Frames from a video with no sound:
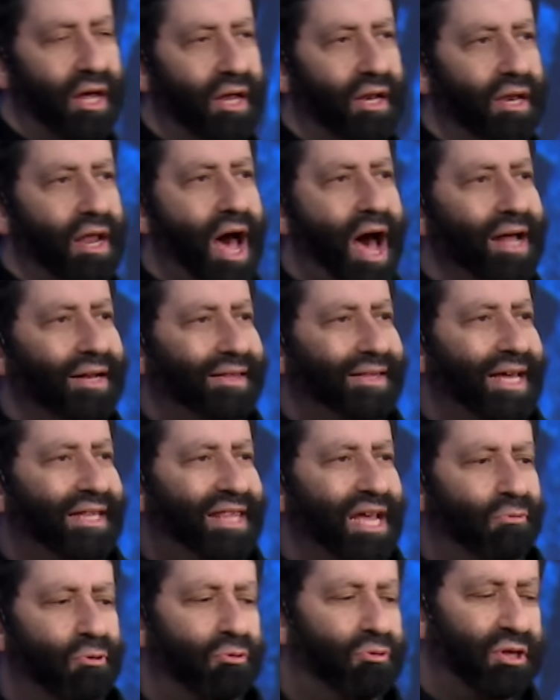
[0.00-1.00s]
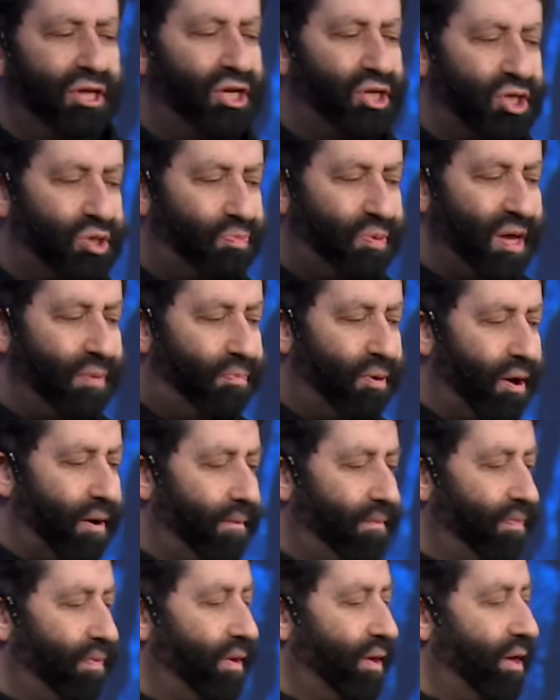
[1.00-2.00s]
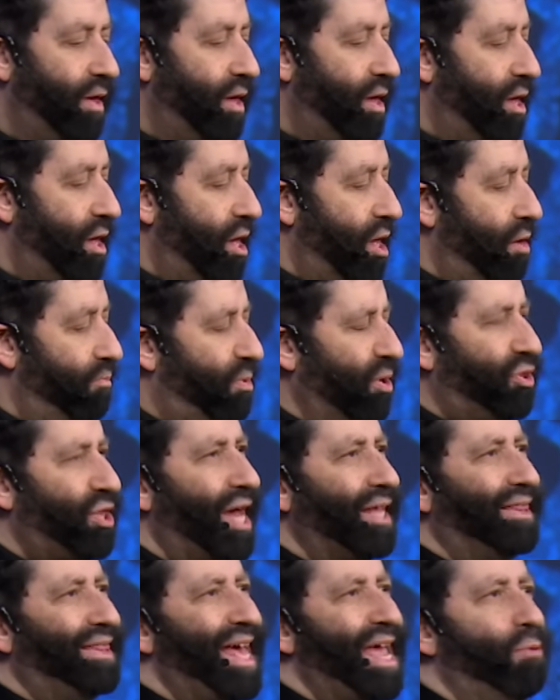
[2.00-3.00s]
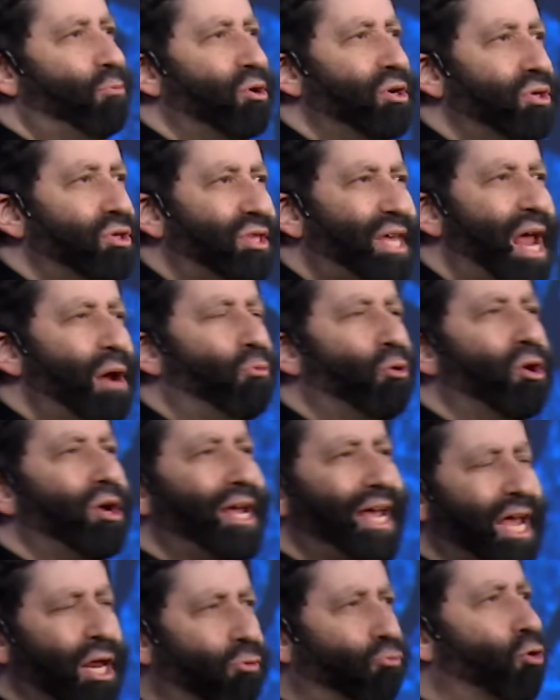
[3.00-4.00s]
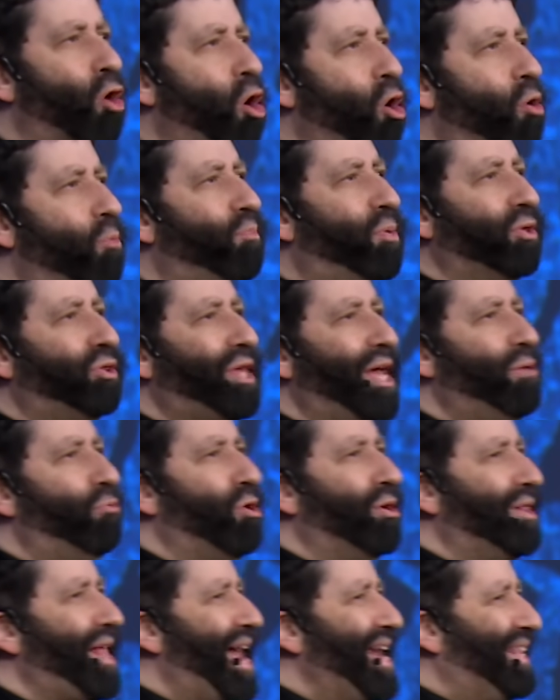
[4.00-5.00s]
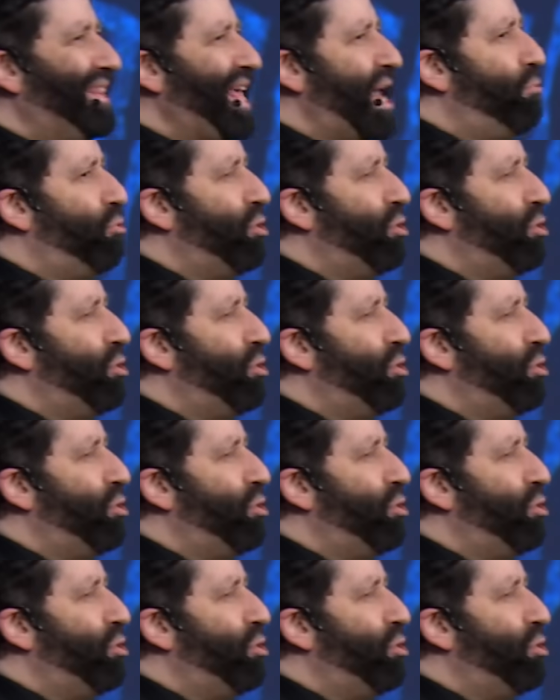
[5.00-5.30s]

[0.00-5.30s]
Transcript: Not that they were religious people, but that they were, they were in Rome, but they were like they